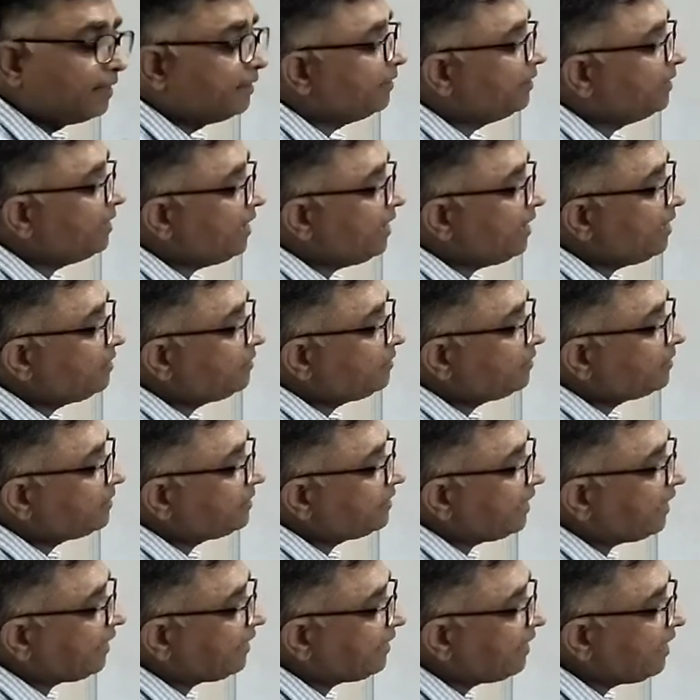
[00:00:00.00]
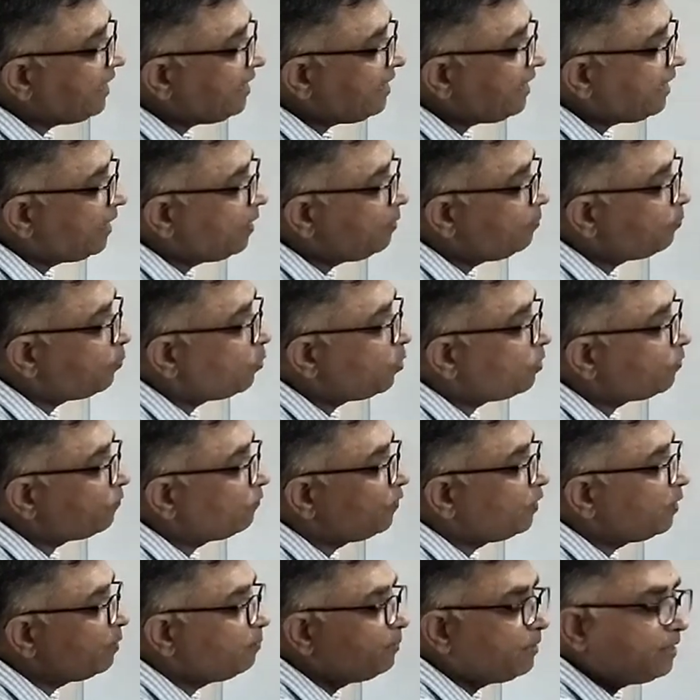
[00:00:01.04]
then second input
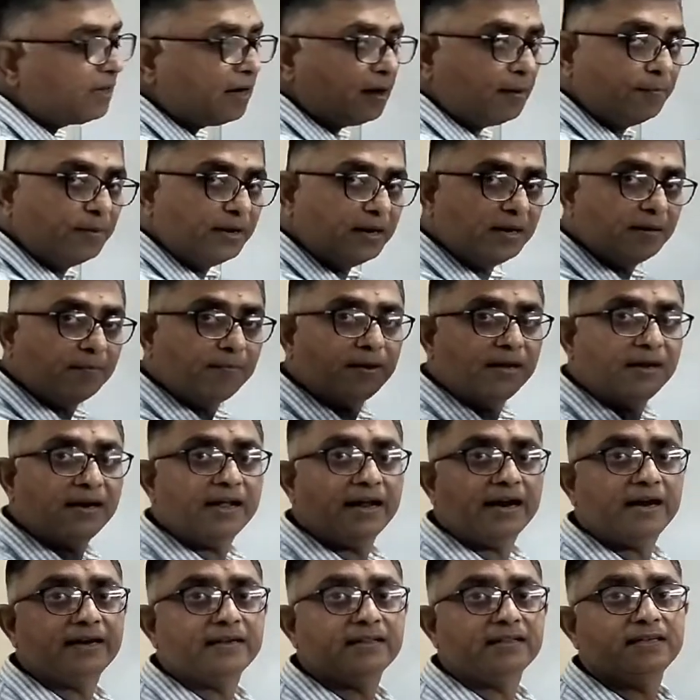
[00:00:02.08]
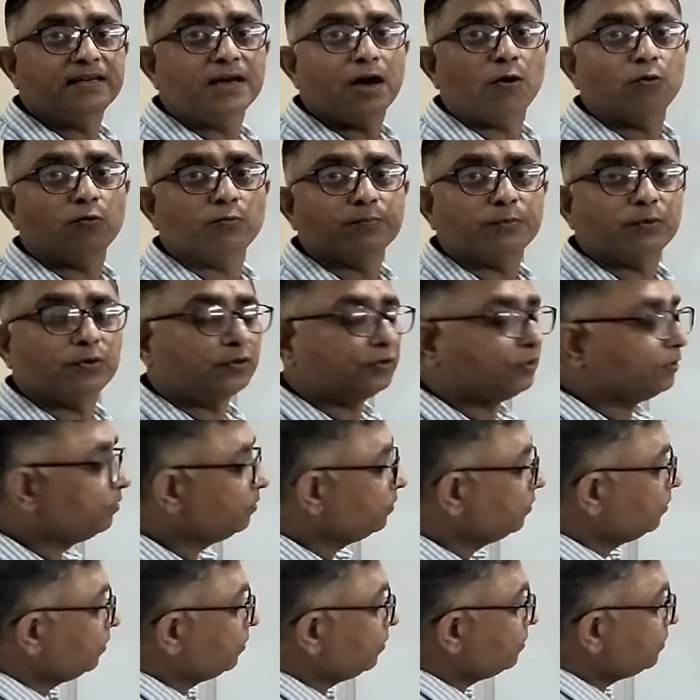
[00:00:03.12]
will be available at the output.
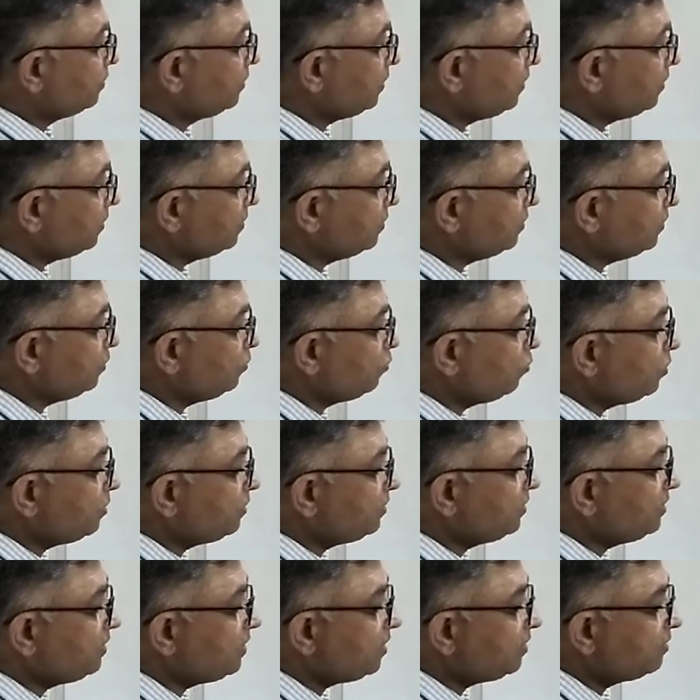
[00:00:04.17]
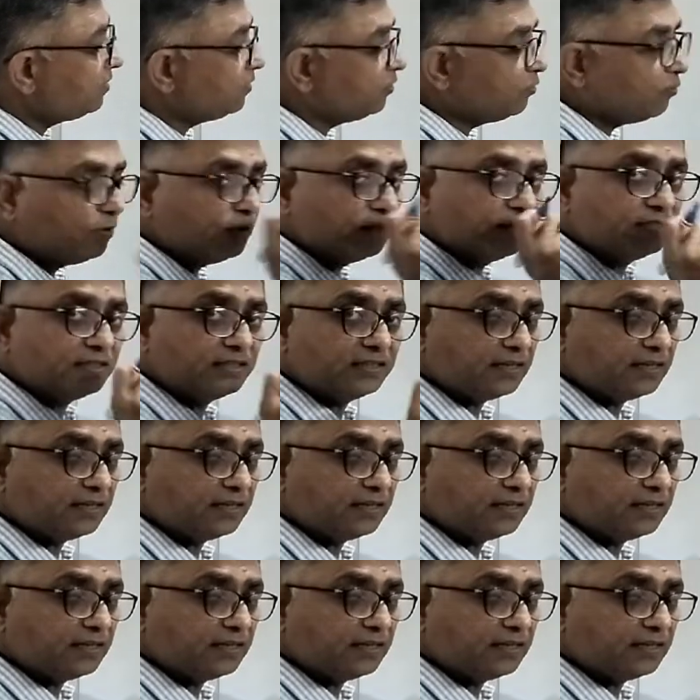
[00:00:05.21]
See, 0 is here, 0 is